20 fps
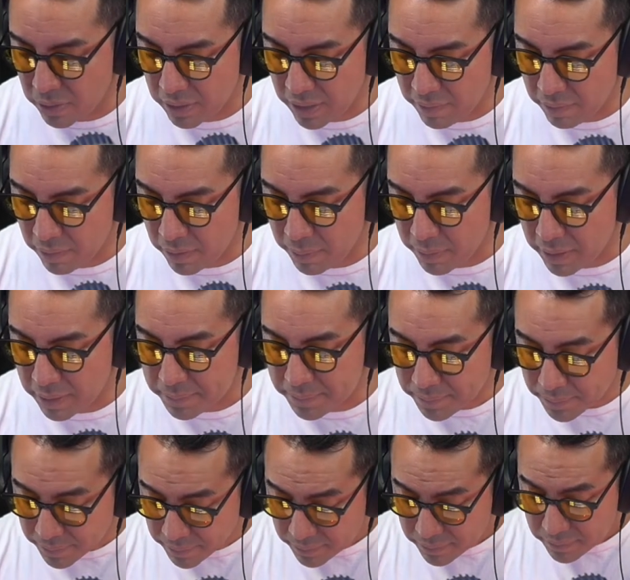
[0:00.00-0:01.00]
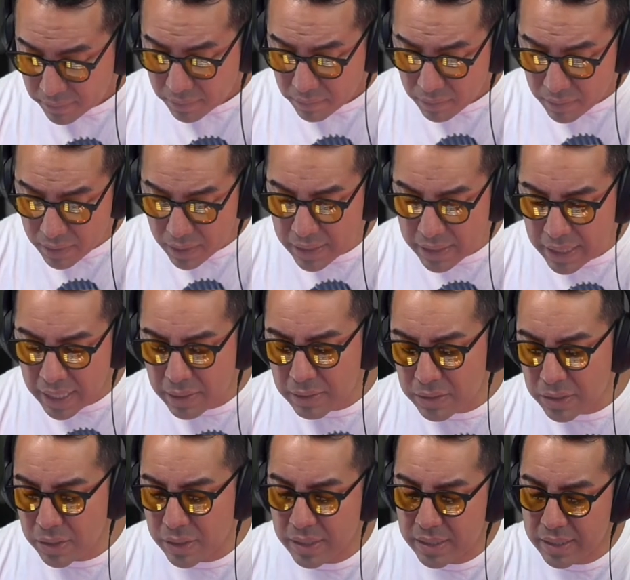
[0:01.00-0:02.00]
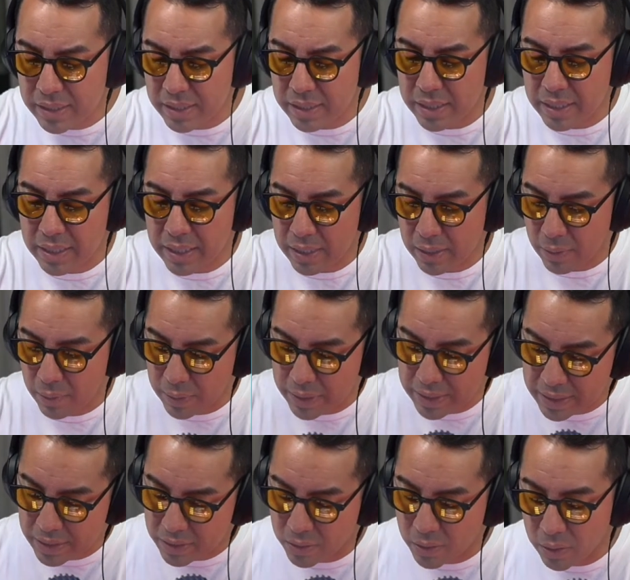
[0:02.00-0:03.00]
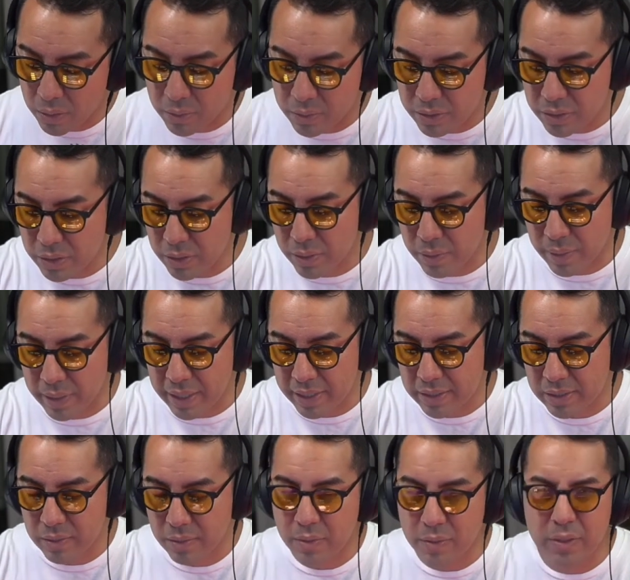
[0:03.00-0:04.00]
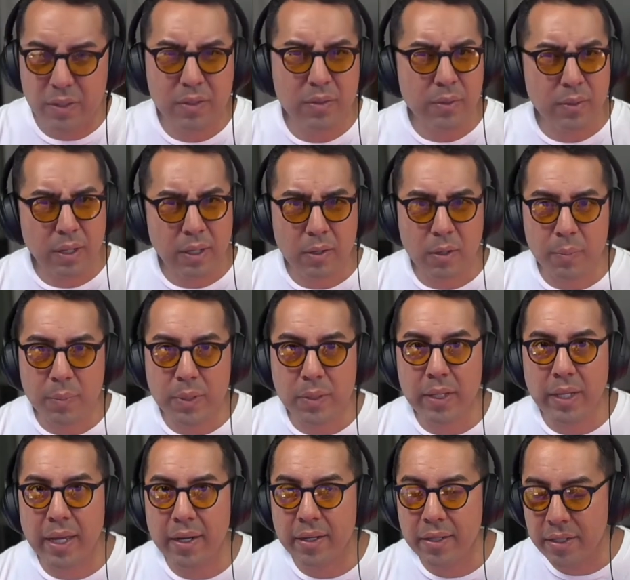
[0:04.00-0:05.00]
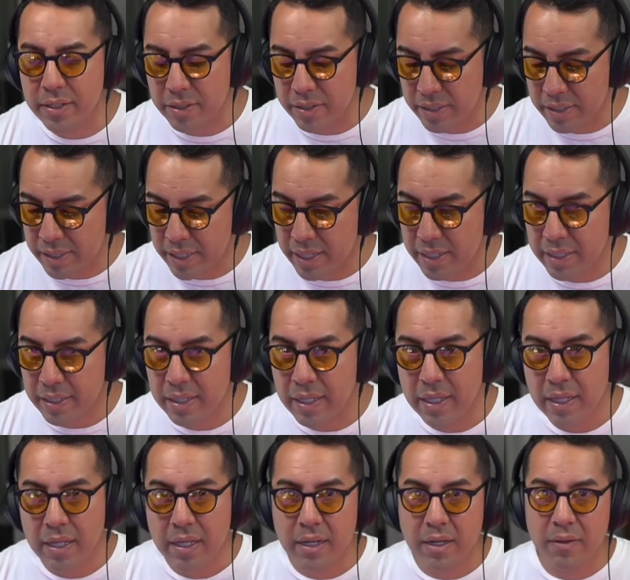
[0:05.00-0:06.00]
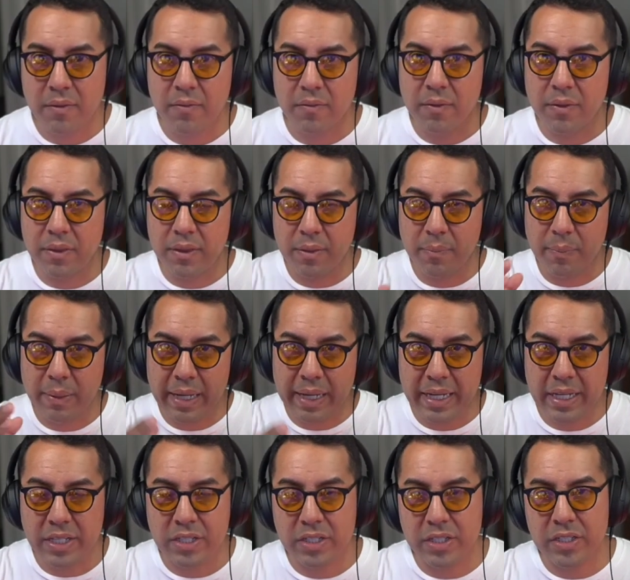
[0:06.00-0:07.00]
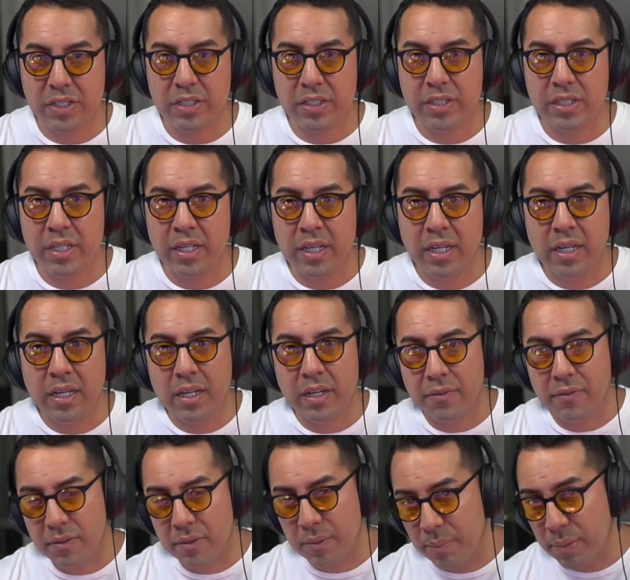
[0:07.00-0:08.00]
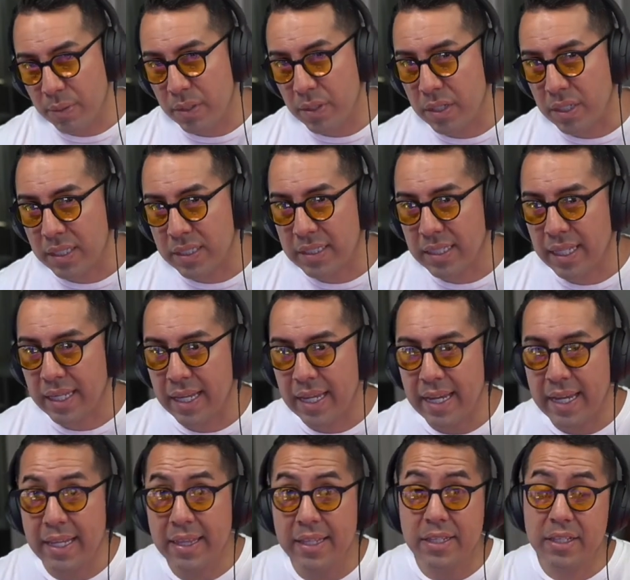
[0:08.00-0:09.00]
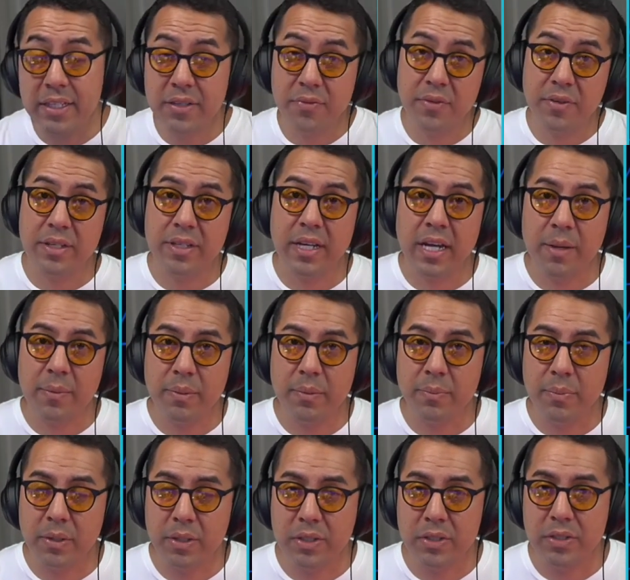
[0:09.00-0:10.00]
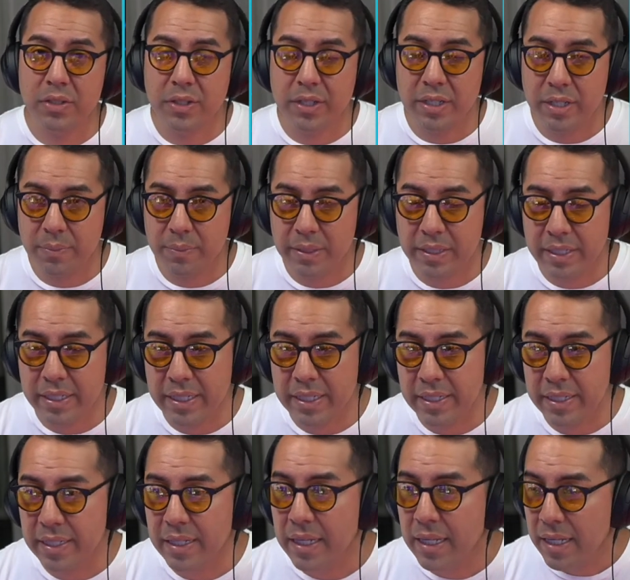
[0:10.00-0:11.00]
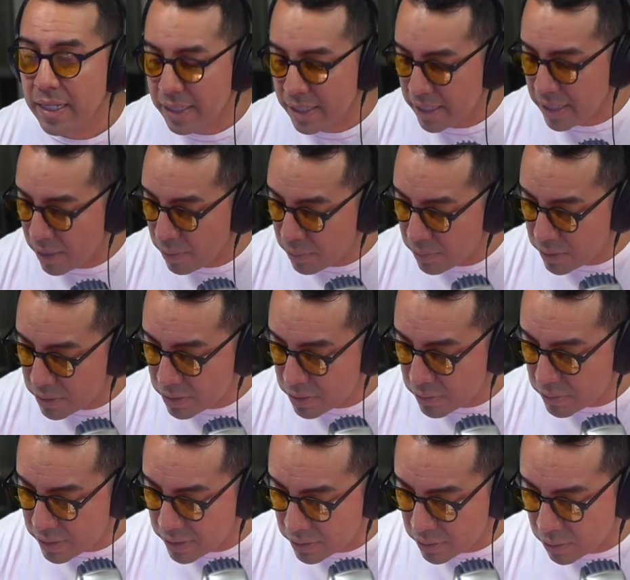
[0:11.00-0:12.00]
level them up. Now, as you can see, we need gold too, right? So I hope you got an understanding of the pages of the books and the different type of books you're going to be needing. Now, once you need